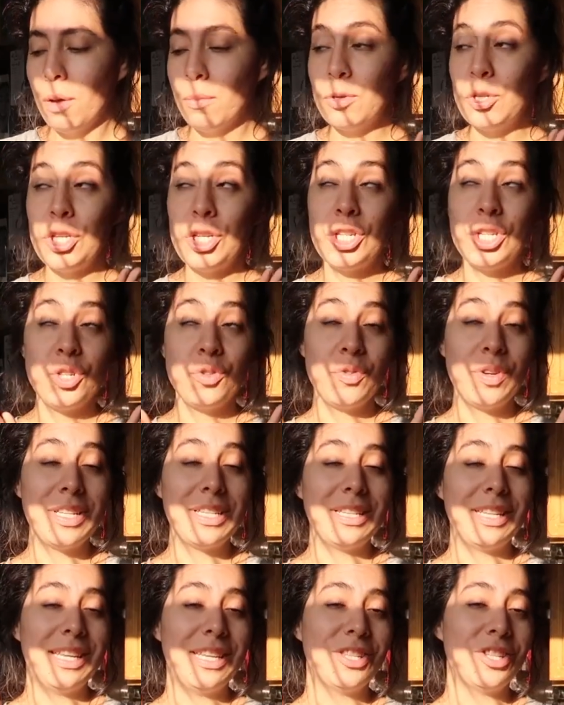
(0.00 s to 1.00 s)
She just
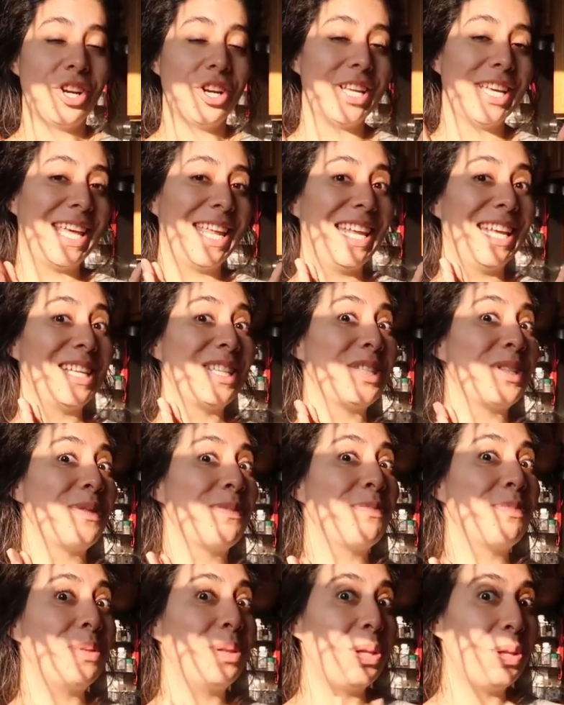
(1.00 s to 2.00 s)
recently started getting into
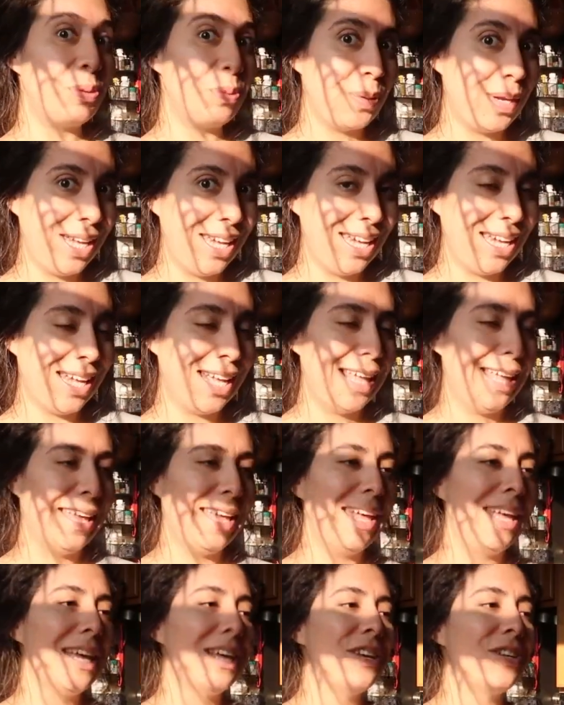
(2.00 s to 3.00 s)
Bluey,
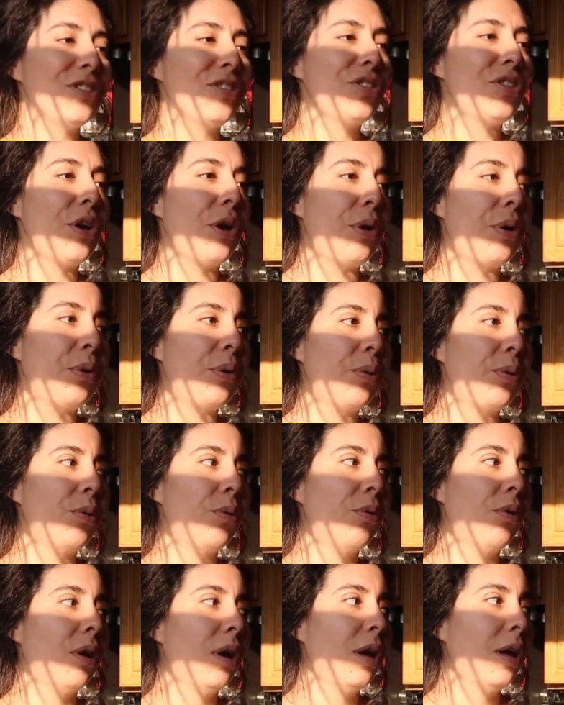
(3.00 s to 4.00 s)

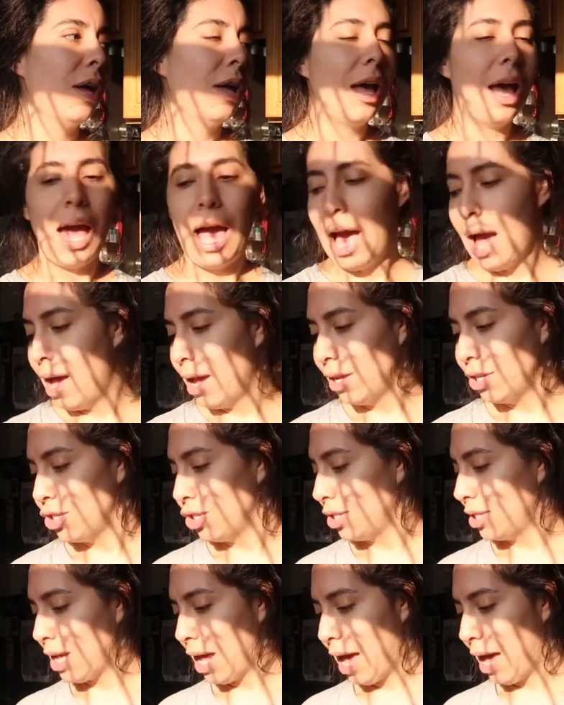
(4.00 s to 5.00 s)
so
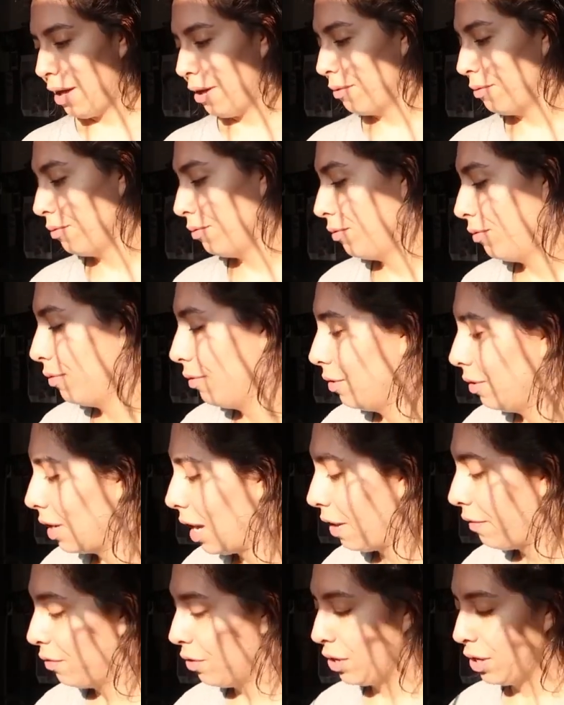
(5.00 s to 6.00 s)

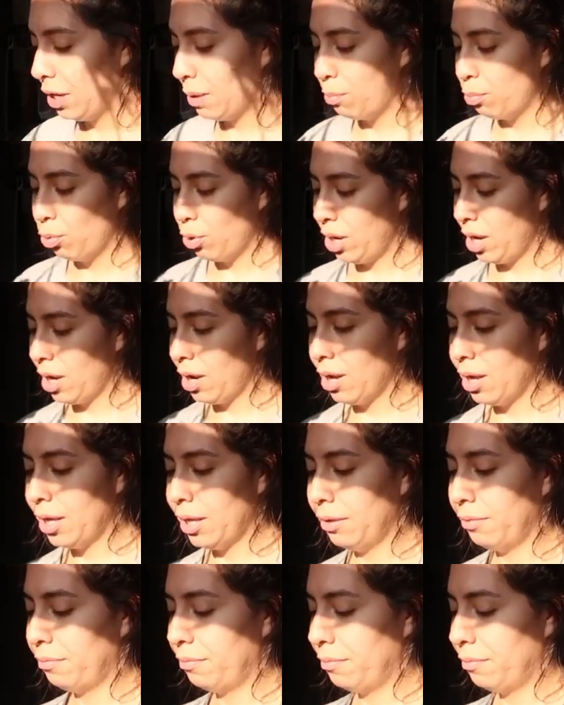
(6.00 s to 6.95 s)
I've already pre-cut